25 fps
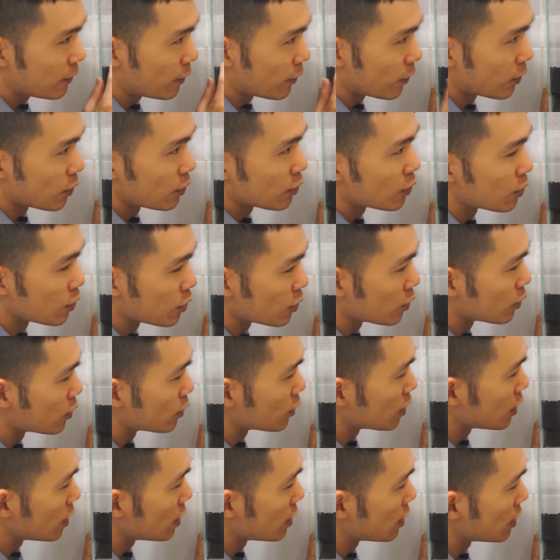
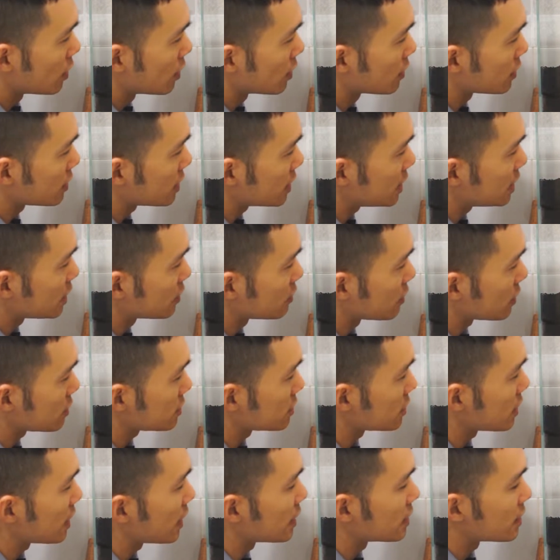follow key rocks
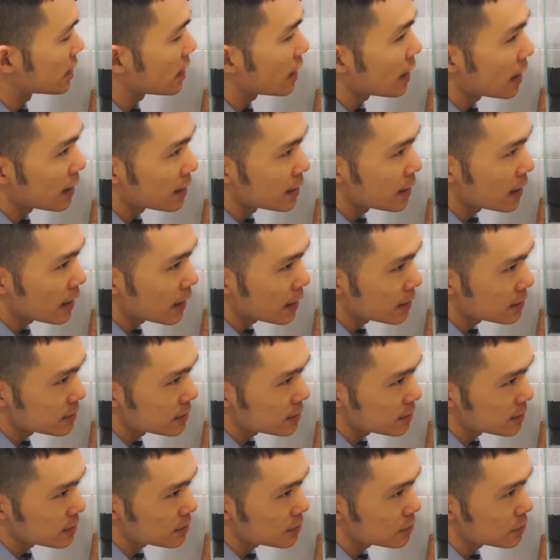that
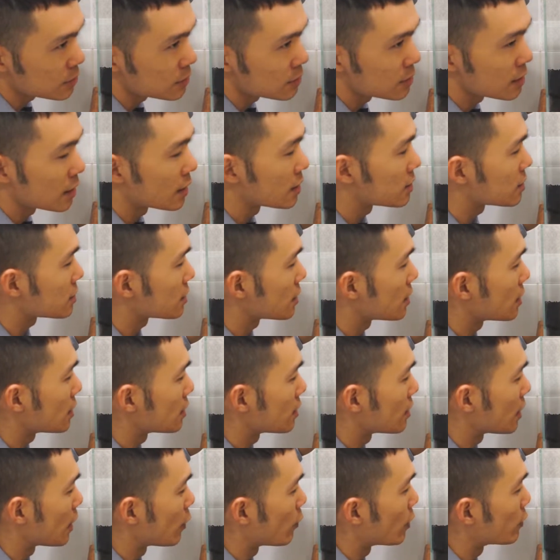enhance it, so that
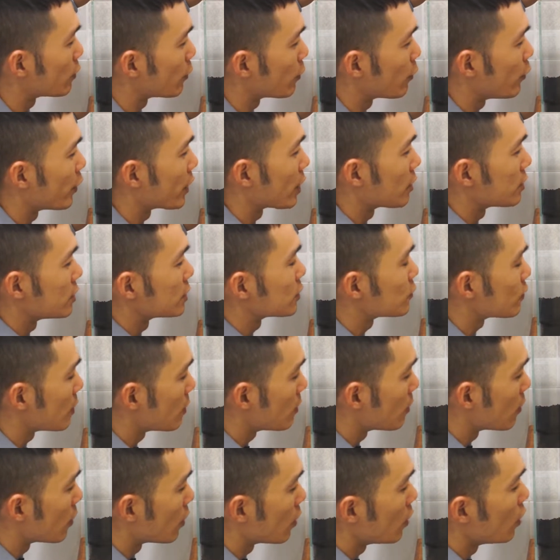that one will bring out this
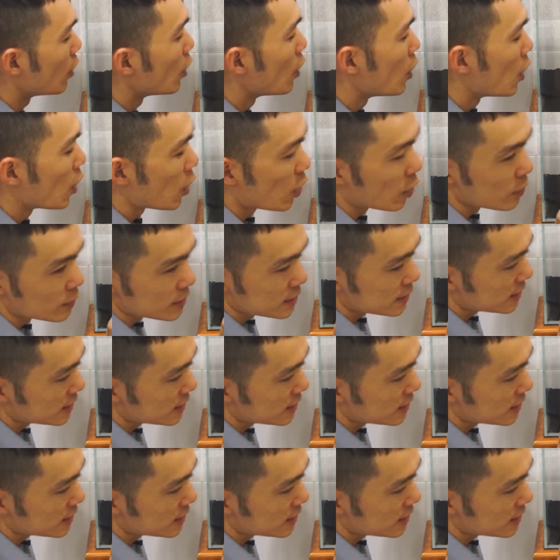one more on the